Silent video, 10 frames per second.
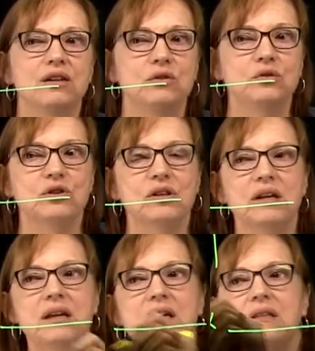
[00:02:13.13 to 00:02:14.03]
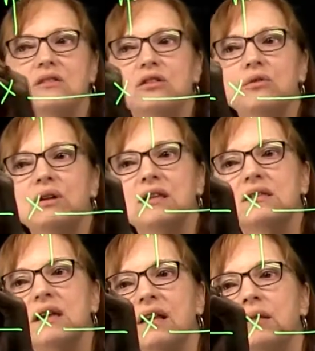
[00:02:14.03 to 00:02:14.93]
Usually it's unit
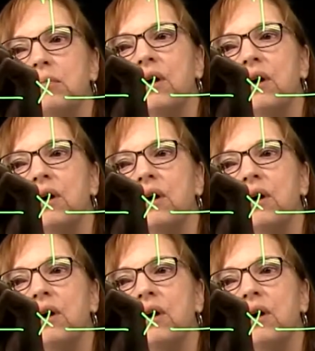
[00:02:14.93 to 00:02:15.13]
selling